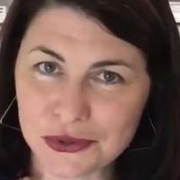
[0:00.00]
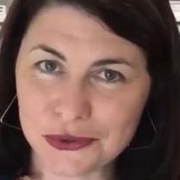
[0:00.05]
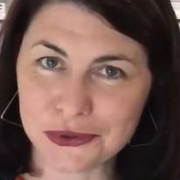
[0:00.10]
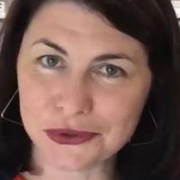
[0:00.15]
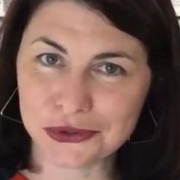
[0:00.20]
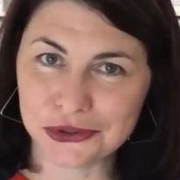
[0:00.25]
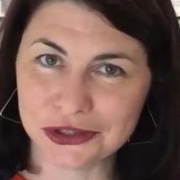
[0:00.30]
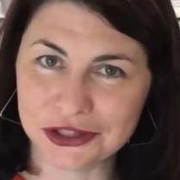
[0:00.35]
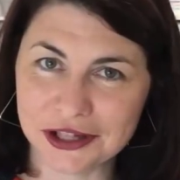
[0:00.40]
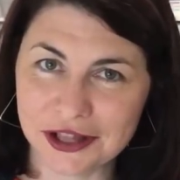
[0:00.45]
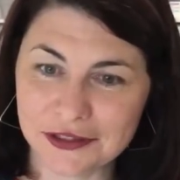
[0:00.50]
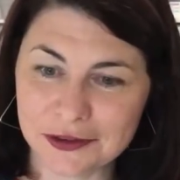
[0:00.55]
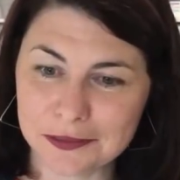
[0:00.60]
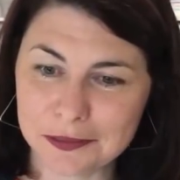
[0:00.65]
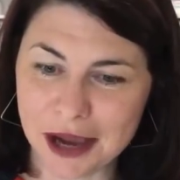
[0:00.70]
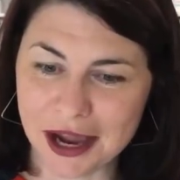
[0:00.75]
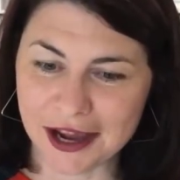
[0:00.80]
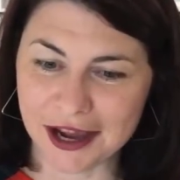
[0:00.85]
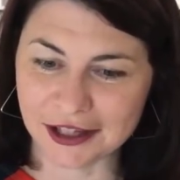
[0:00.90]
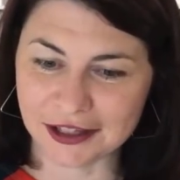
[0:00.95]
to order another
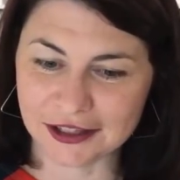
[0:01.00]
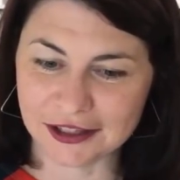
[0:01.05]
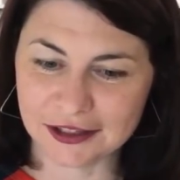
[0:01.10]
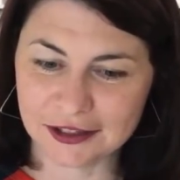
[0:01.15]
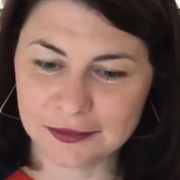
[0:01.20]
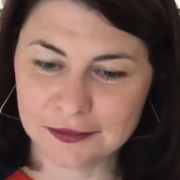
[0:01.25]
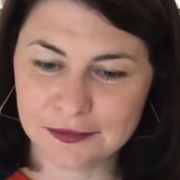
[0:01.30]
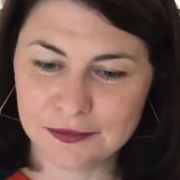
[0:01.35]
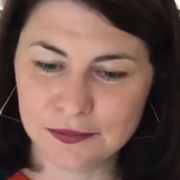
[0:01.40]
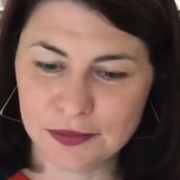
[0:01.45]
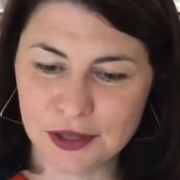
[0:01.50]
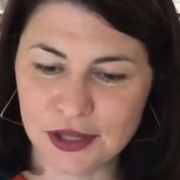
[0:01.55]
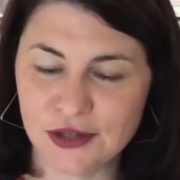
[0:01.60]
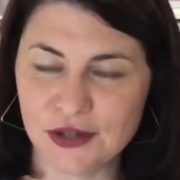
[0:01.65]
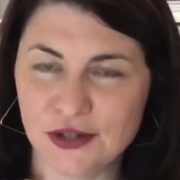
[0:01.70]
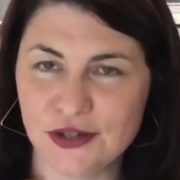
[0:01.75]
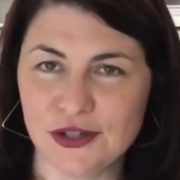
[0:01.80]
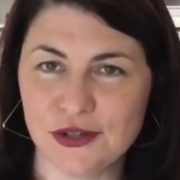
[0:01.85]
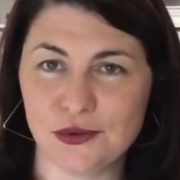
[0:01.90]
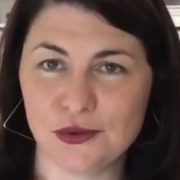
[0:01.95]
pack
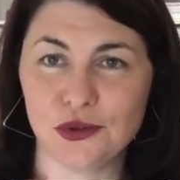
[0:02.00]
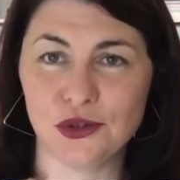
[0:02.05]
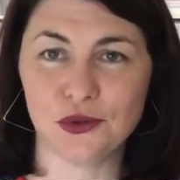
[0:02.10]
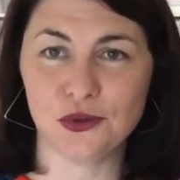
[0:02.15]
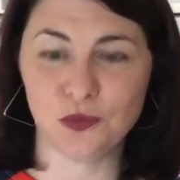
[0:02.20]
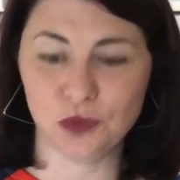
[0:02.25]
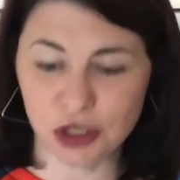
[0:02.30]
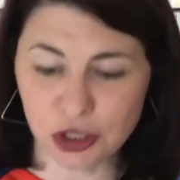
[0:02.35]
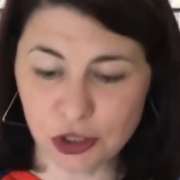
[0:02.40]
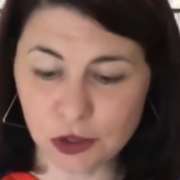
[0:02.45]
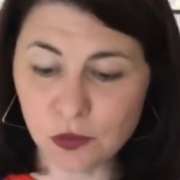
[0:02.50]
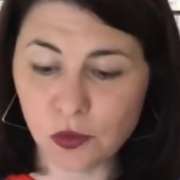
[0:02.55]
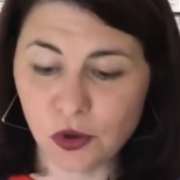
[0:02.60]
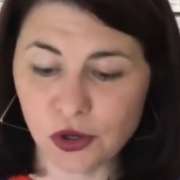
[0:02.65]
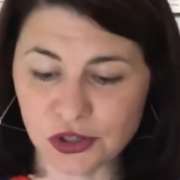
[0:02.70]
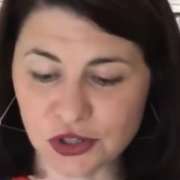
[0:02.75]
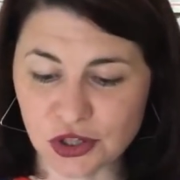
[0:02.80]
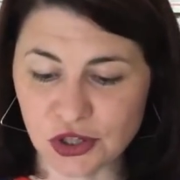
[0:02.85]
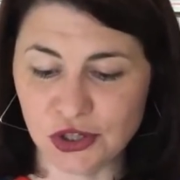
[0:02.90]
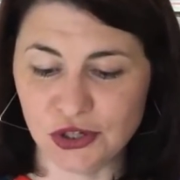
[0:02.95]
because we
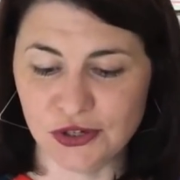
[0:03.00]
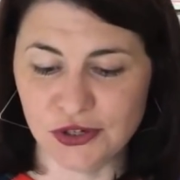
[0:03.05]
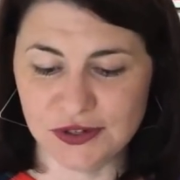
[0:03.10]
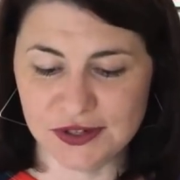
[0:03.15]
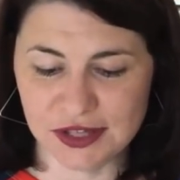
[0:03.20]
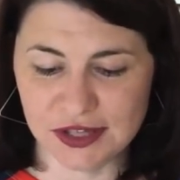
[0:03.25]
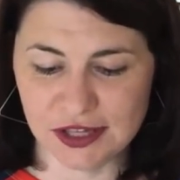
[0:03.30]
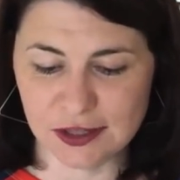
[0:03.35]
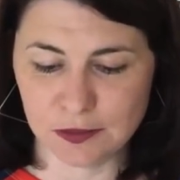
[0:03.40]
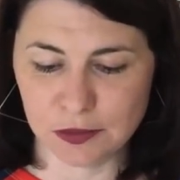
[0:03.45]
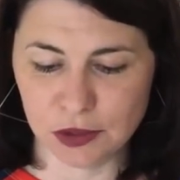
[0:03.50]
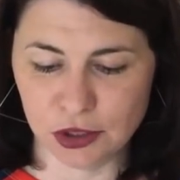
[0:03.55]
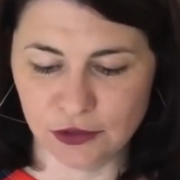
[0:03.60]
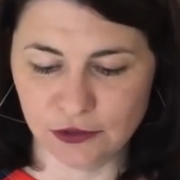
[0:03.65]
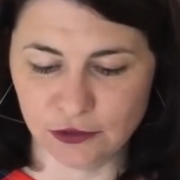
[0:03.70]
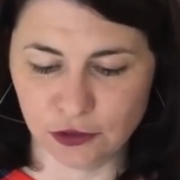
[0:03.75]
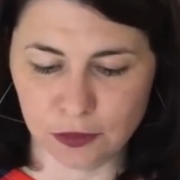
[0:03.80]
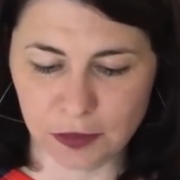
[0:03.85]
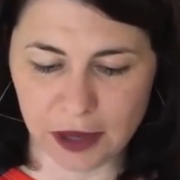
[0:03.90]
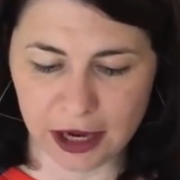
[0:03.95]
want to use this
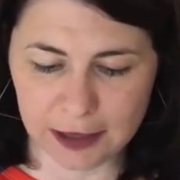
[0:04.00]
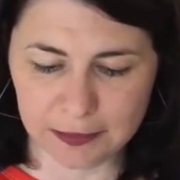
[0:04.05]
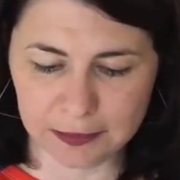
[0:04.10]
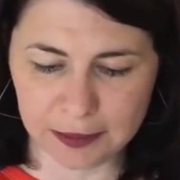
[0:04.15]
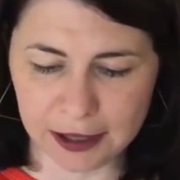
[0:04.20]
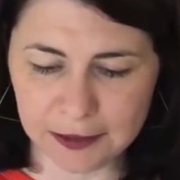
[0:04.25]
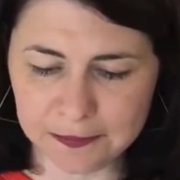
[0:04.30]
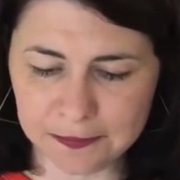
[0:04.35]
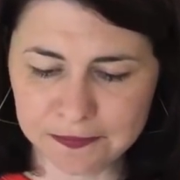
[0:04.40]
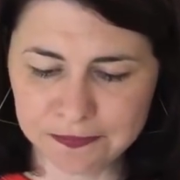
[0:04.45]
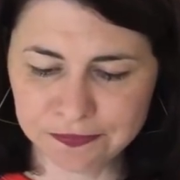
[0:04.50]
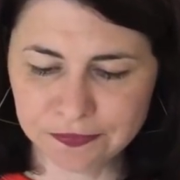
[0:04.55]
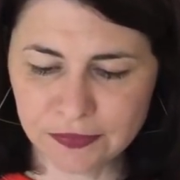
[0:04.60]
beautiful paper